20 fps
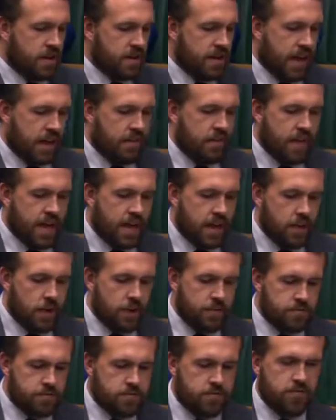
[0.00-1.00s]
and their
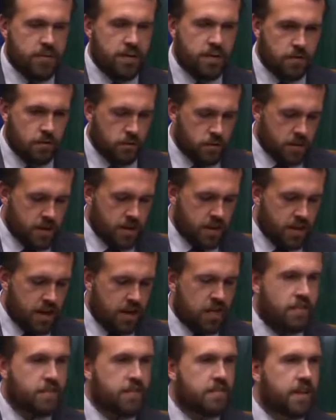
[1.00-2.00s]
nerves of steel
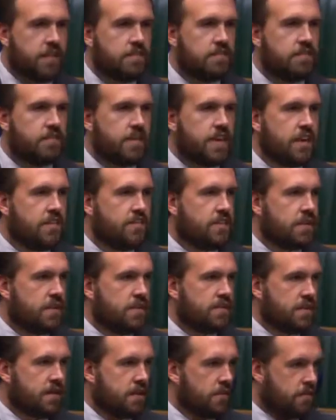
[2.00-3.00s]
in the face of evil
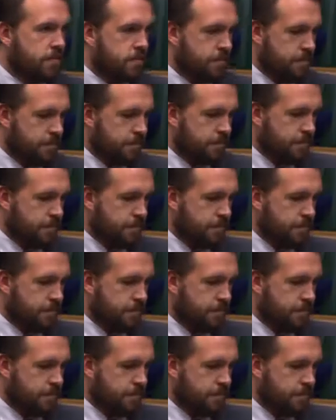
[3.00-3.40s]
itself.